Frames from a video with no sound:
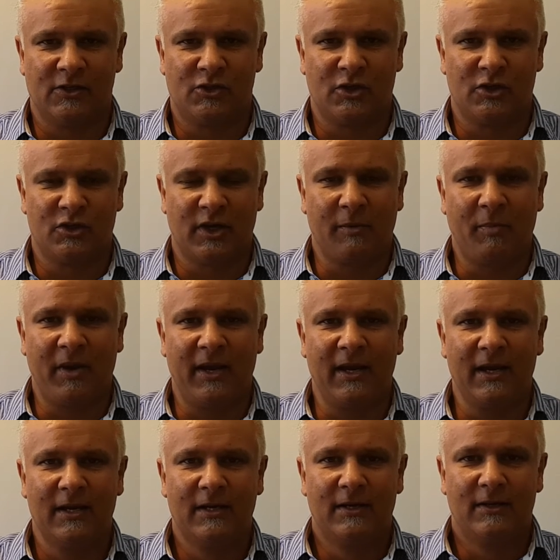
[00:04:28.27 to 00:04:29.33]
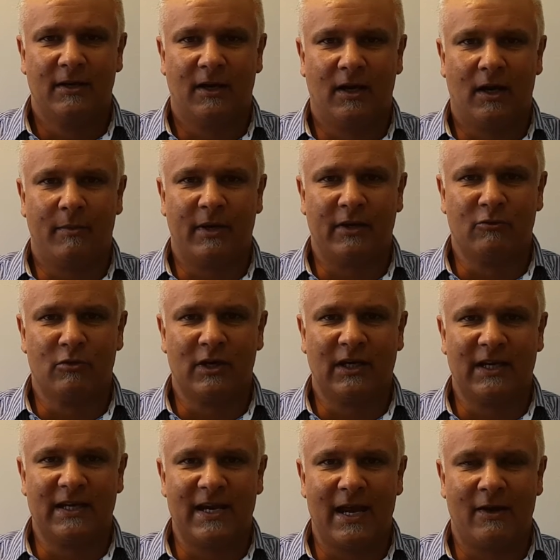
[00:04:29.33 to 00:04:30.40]
Xi Jinping, and
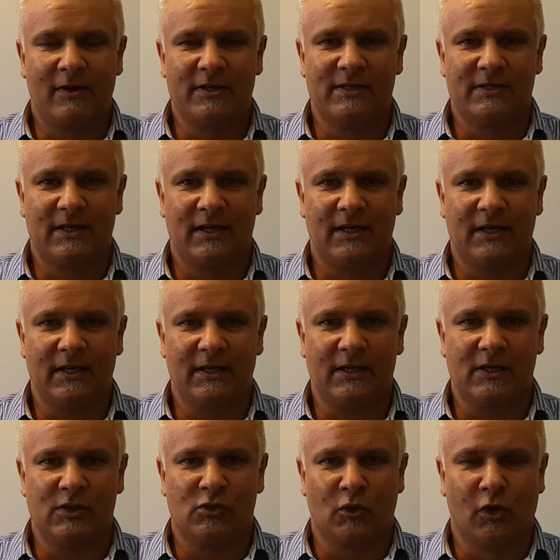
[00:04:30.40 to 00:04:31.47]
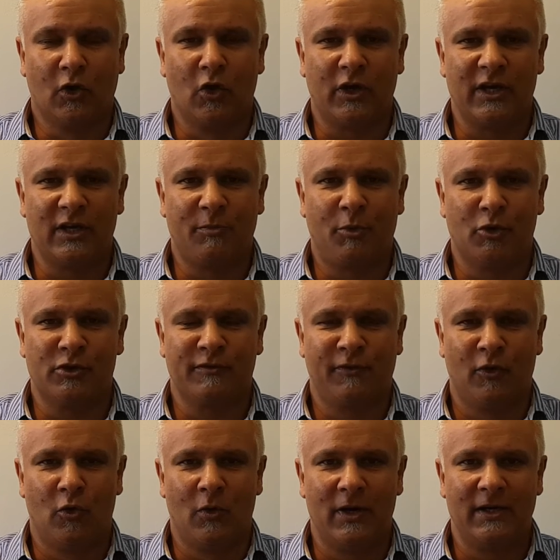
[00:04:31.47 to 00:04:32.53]
really now is sort of looking to push
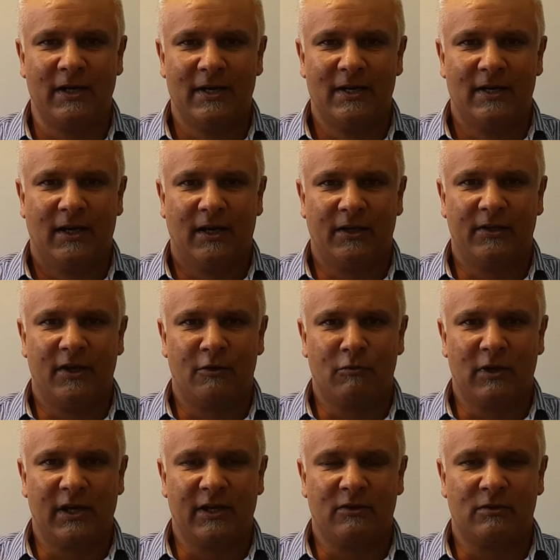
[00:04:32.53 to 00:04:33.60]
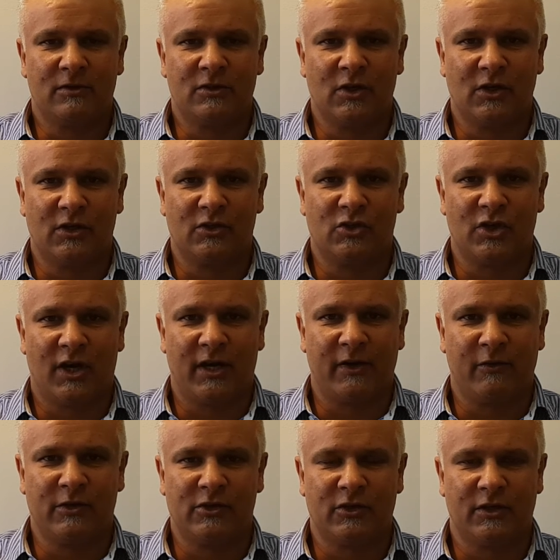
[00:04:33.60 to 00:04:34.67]
forward and really turn
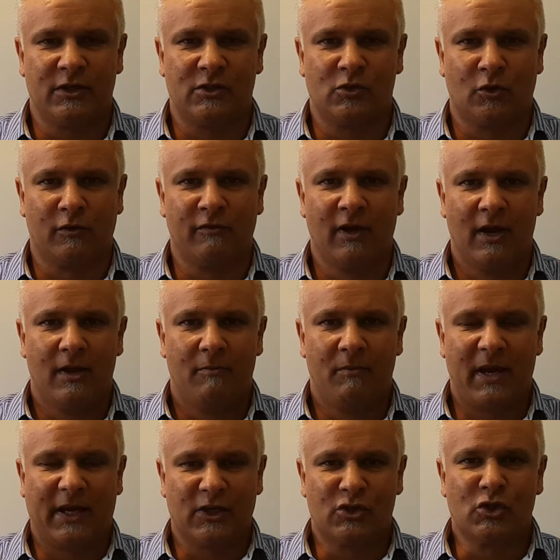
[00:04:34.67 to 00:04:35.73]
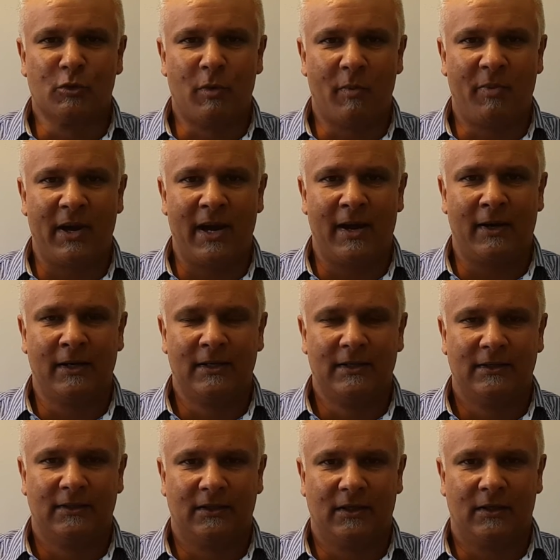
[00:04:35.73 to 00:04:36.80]
China into the sort of mega superpower
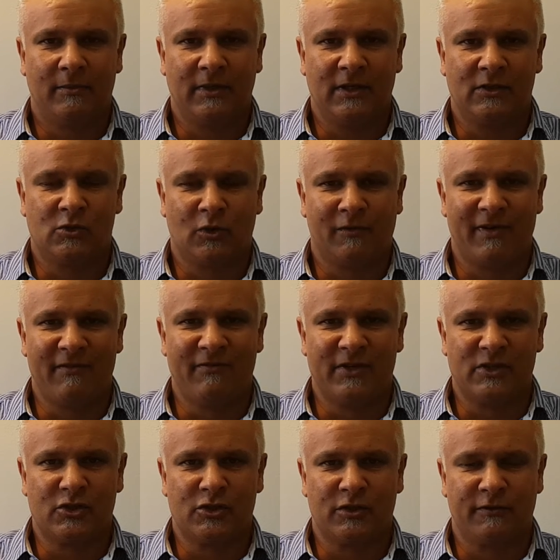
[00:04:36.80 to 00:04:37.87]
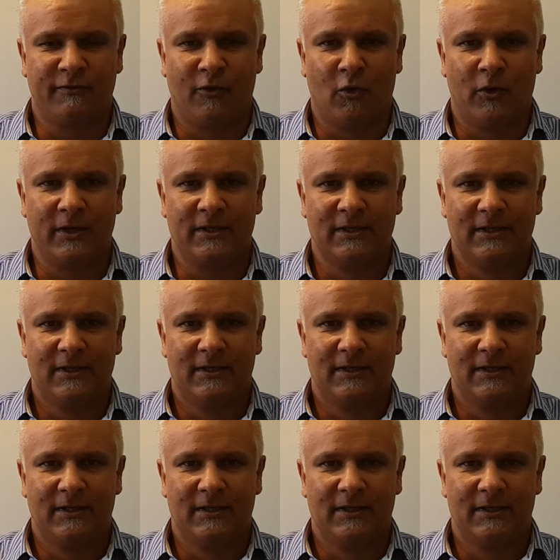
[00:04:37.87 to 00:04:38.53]
he sort of envisages for it.